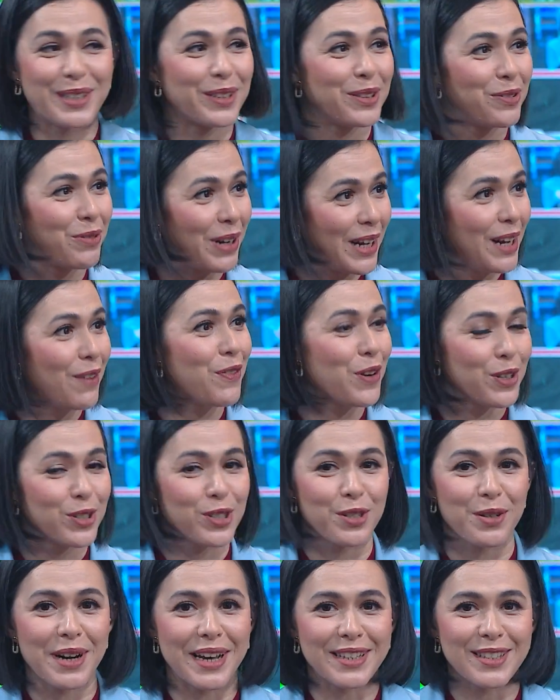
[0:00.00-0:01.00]
relieve your
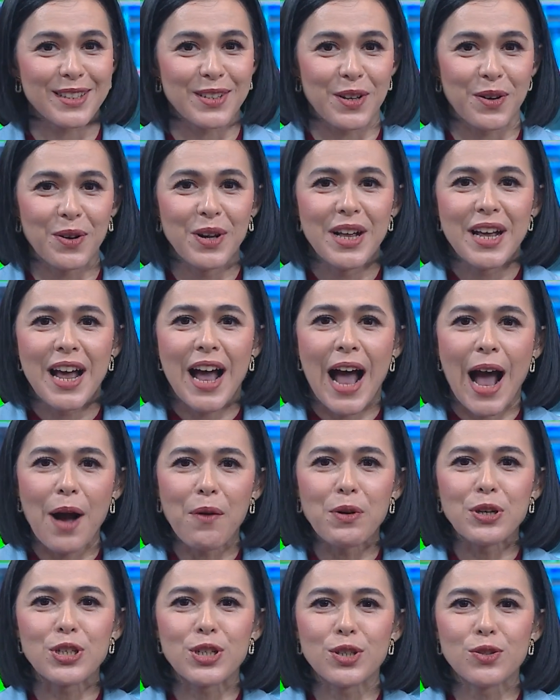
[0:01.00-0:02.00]
stress. So how
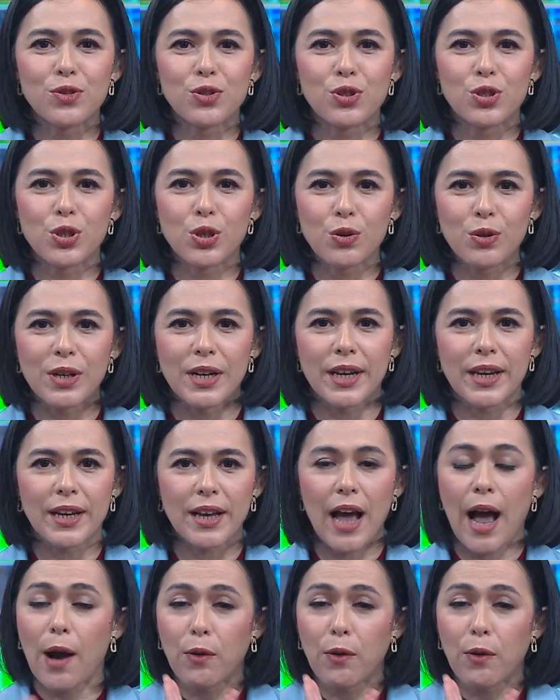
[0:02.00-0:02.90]
would doodling